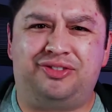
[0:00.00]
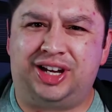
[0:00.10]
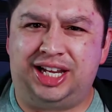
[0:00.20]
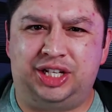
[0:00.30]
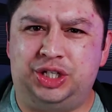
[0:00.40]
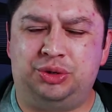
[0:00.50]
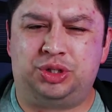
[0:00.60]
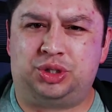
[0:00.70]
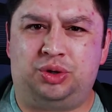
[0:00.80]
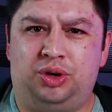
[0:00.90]
funny as you were
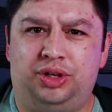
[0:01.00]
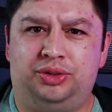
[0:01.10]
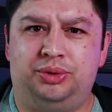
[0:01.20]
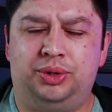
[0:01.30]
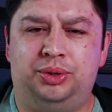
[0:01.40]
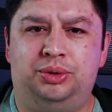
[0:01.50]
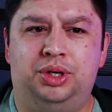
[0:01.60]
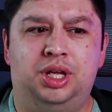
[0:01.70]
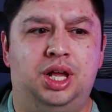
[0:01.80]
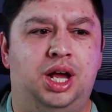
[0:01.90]
scrolling through.
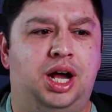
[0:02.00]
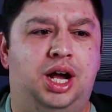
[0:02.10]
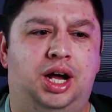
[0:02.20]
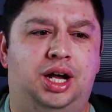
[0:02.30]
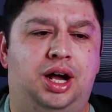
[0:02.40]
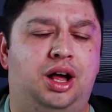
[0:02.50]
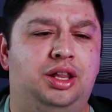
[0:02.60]
All